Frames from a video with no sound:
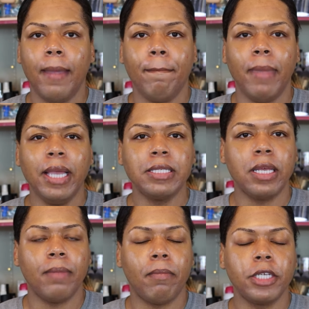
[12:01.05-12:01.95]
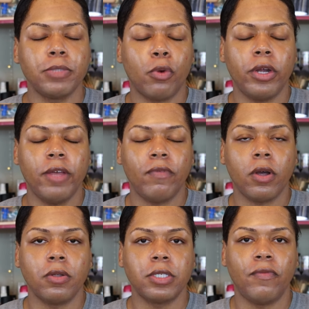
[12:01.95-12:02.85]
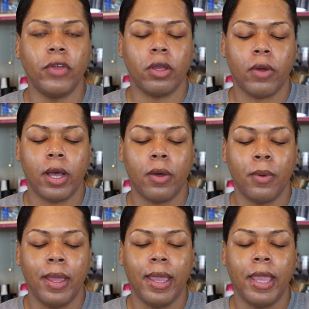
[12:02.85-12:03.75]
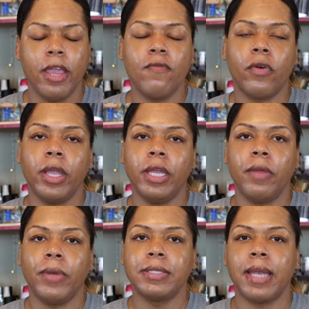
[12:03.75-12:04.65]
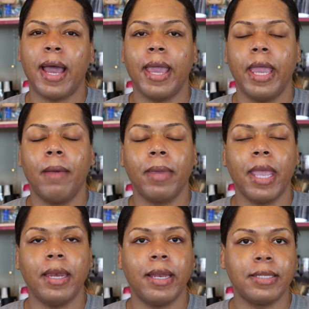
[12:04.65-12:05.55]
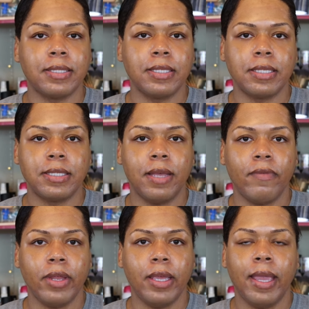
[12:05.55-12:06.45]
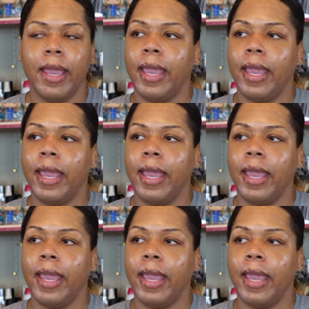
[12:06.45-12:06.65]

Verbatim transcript: it makes it much more difficult to figure out if for any reason I am gaining a sensitivity,